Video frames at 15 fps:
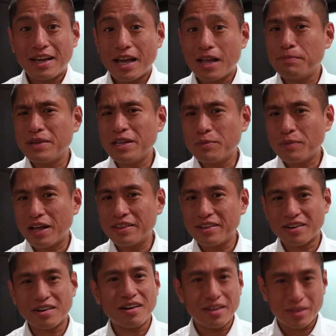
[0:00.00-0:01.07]
And meanwhile,
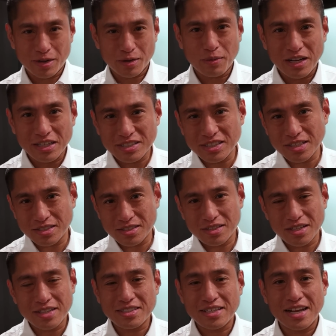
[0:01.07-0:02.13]
there are other questions such